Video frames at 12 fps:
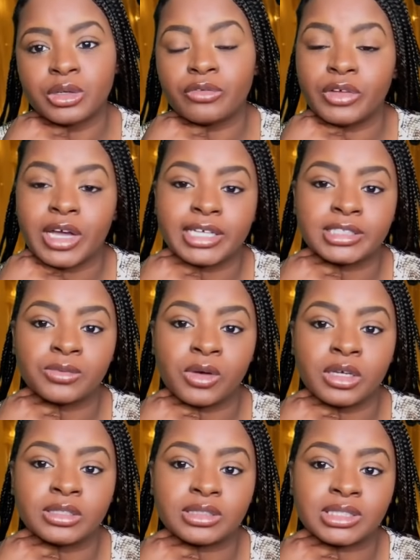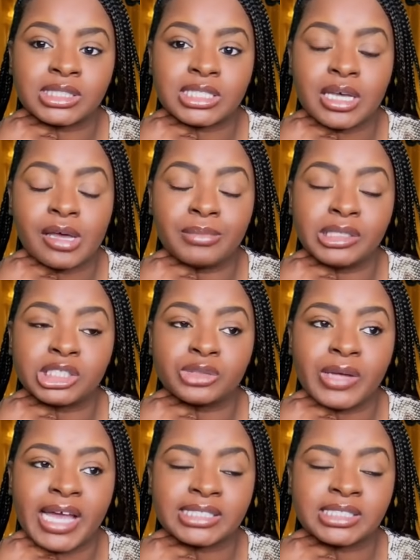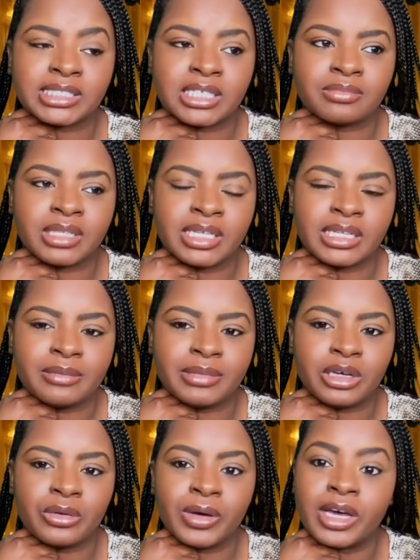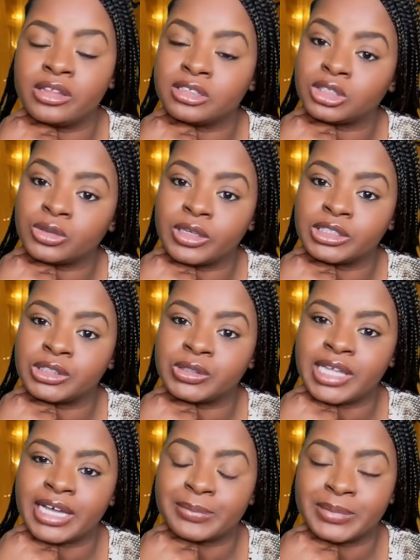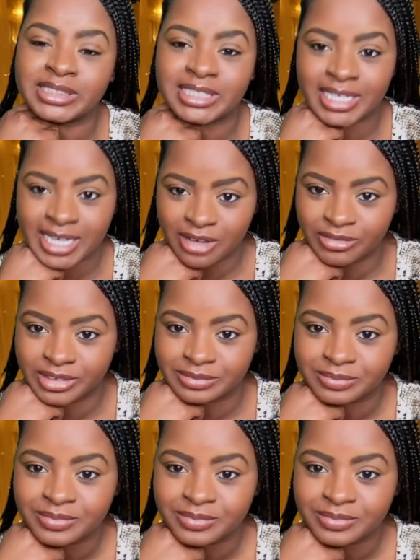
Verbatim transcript: If you guys want uh, me to react to something, and let me know what other stories you'd like me to cover.